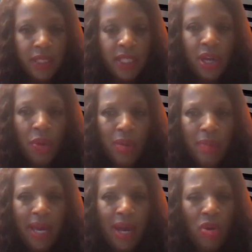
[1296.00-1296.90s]
We
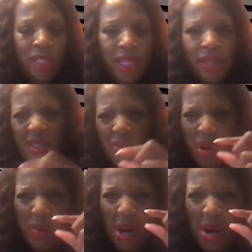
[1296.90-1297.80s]
may hold it. We
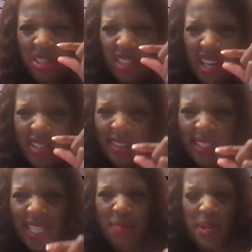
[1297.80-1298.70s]
may hold it just a
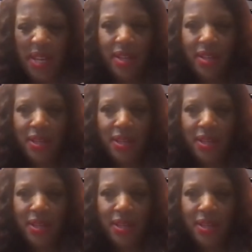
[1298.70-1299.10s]
little bit.